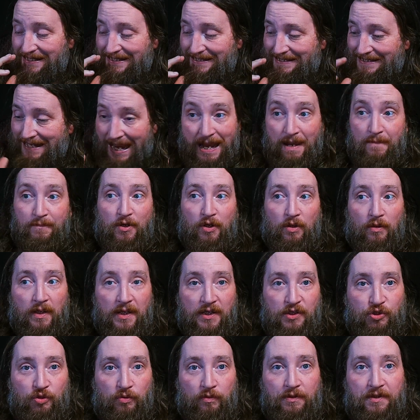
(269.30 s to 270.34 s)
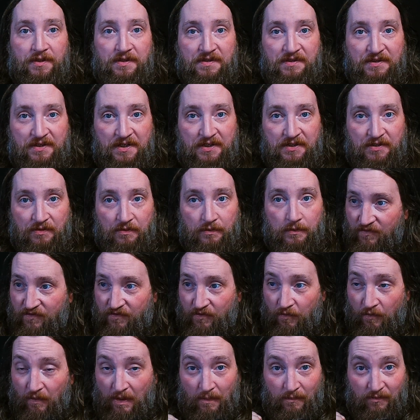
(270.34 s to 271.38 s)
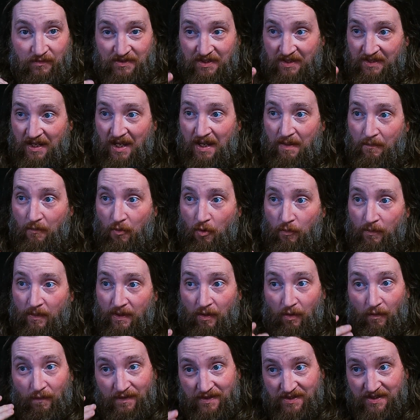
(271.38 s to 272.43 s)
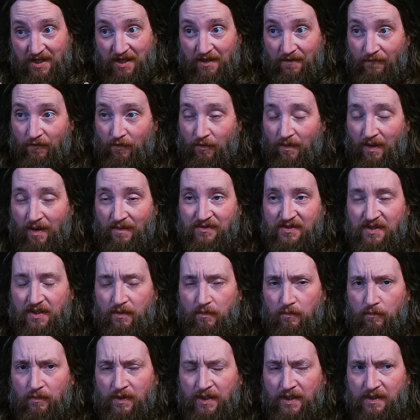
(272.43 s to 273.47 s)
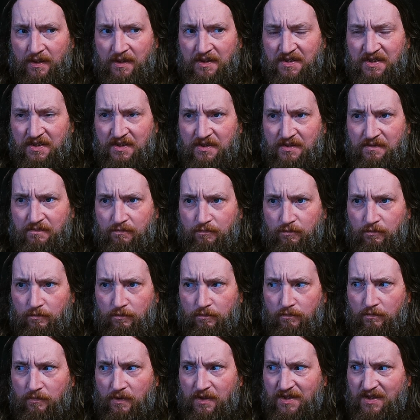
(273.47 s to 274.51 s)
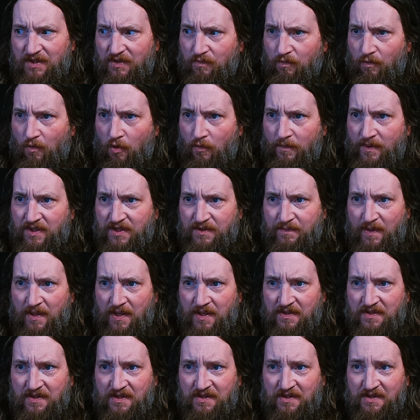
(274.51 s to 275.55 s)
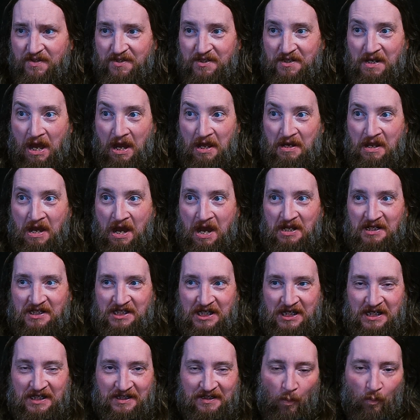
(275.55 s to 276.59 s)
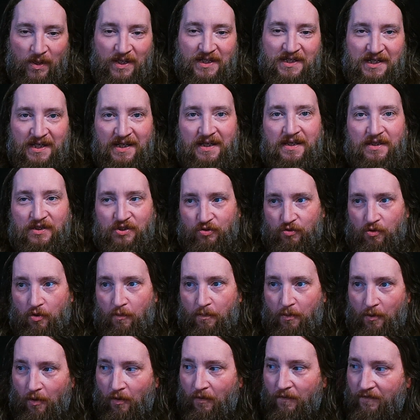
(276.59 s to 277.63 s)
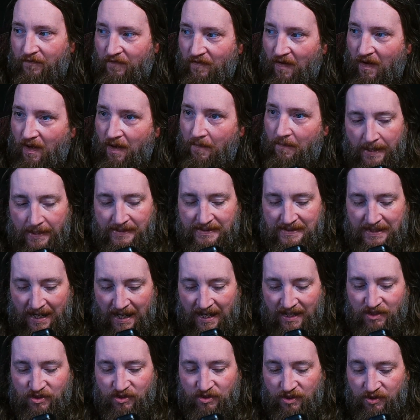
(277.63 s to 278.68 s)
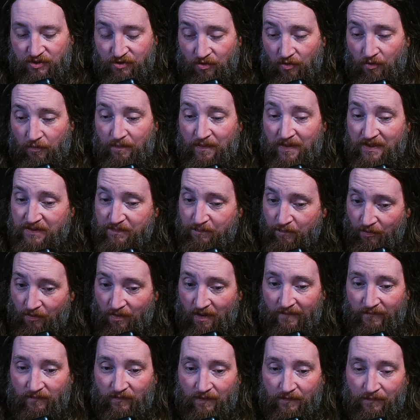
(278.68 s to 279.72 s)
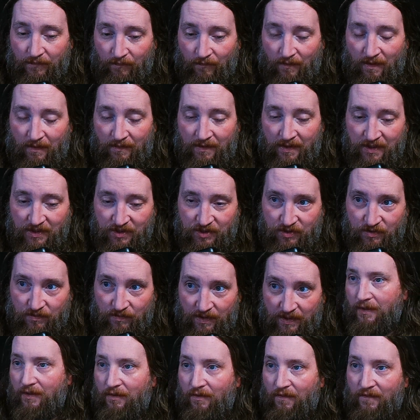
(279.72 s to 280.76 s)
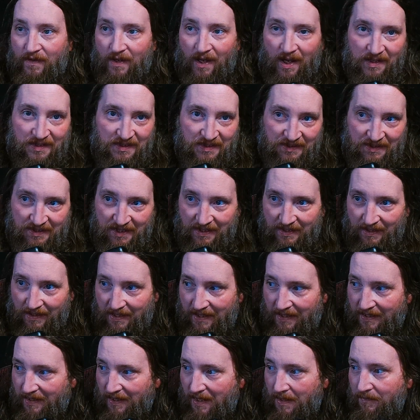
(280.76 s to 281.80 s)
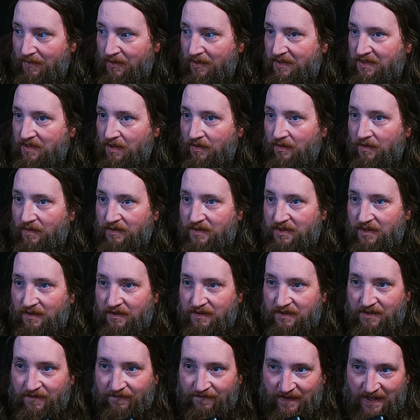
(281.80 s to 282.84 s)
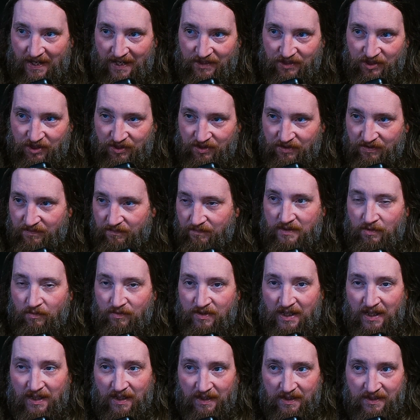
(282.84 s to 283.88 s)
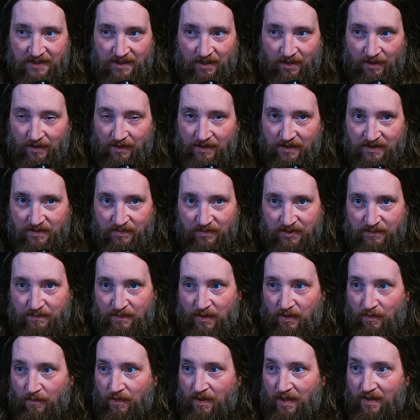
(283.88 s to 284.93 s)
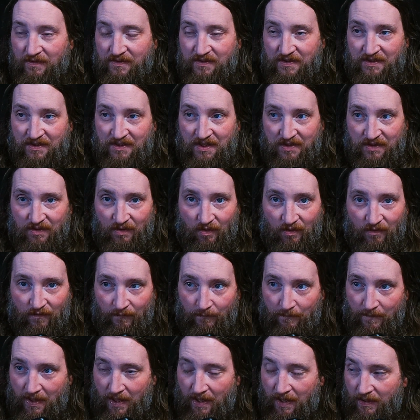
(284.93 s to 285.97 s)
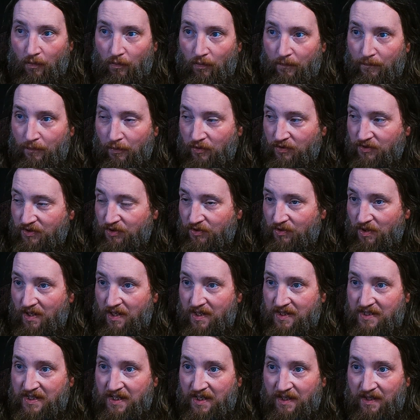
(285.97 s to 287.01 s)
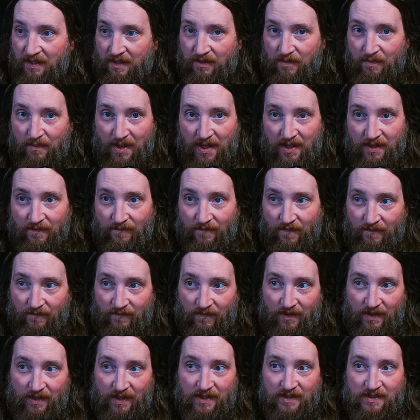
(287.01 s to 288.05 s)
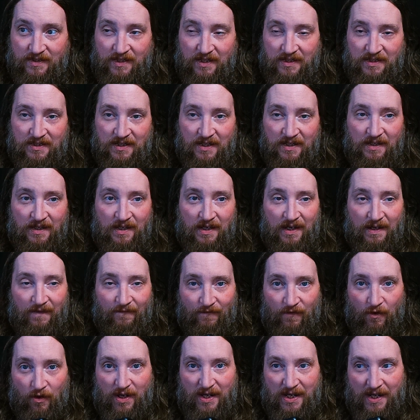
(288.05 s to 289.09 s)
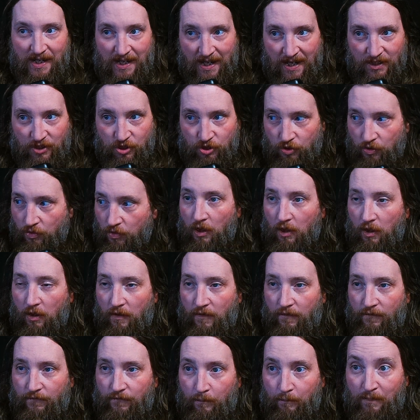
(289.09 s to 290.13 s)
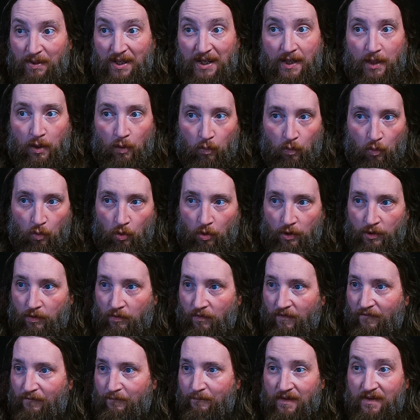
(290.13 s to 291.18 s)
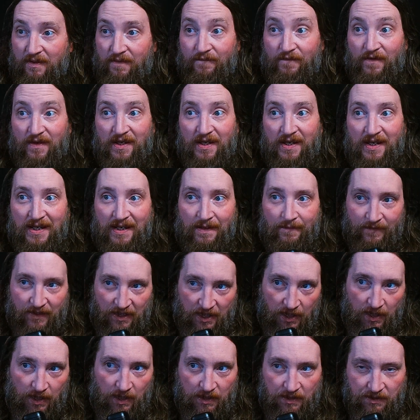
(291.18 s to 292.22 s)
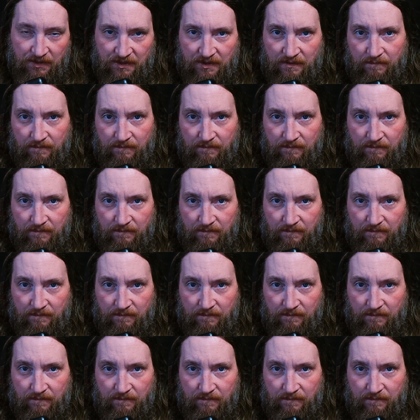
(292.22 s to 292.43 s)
damn near like Julius Caesar. So it was at that moment on the second view, I was like, wait, this is Roman space. This is not Nazis. We see this trope all the time. It's actually a trope that's prevalent throughout history. The Nazis didn't lay claim to fascism. Totalitarianism has been around since the dawn of man. One person trying to take command of everything. It's in the very nature of being a royal, of the divinity of kings,